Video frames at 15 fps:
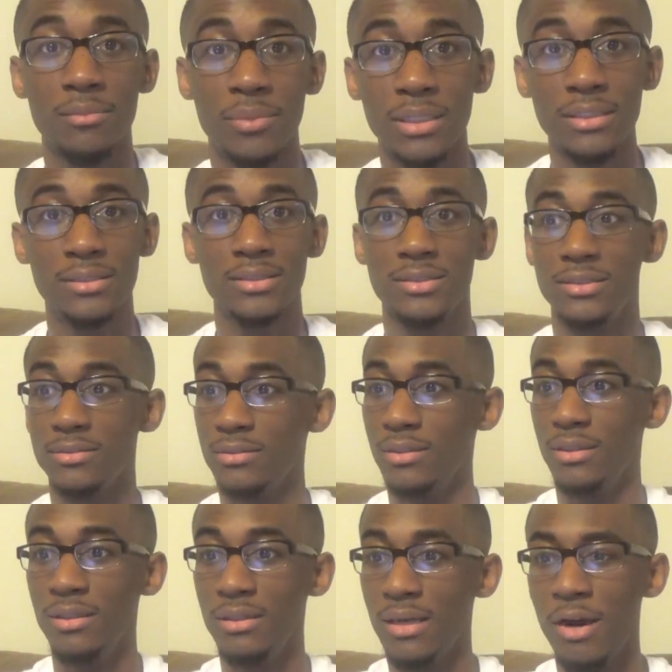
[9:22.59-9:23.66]
I
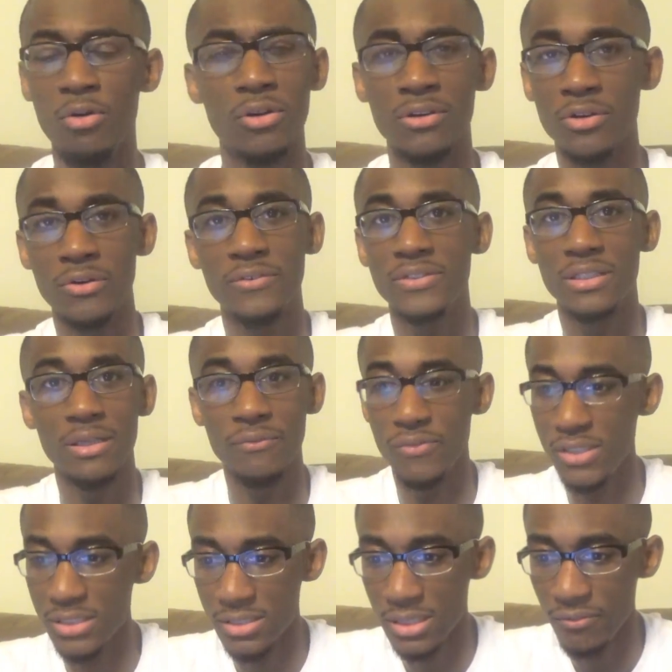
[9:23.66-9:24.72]
don't even know if
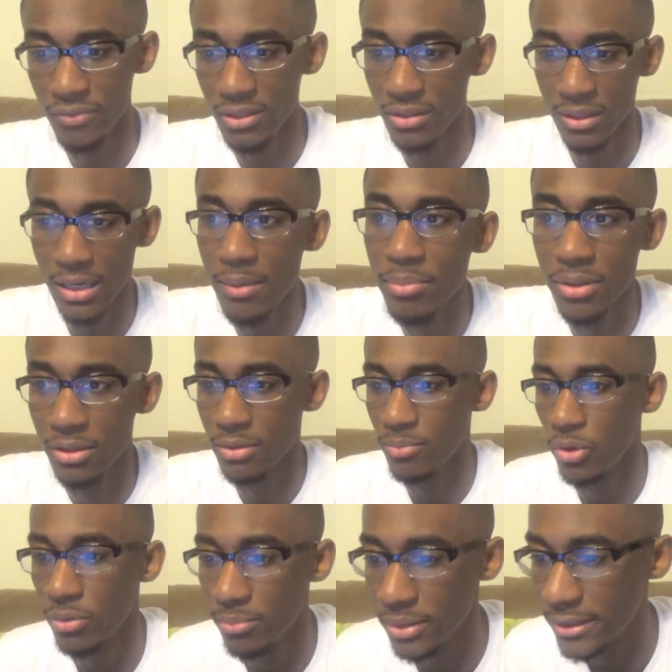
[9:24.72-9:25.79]
he's even in the company no
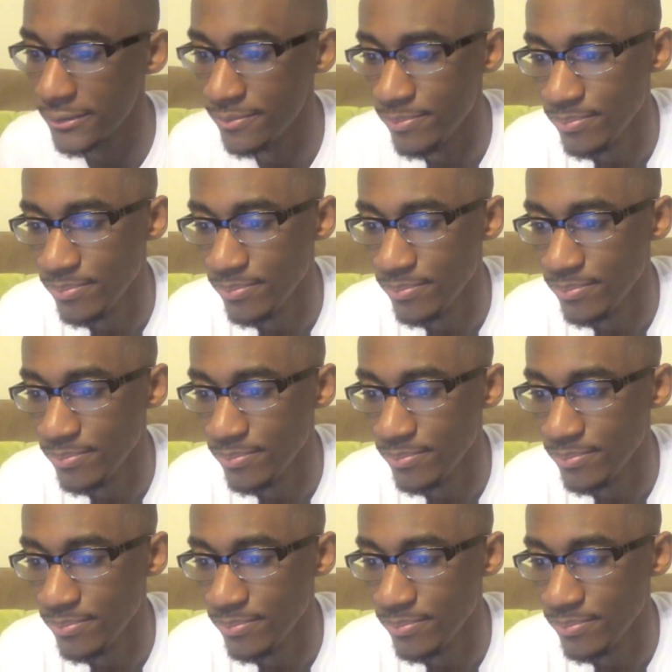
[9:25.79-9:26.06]
more. But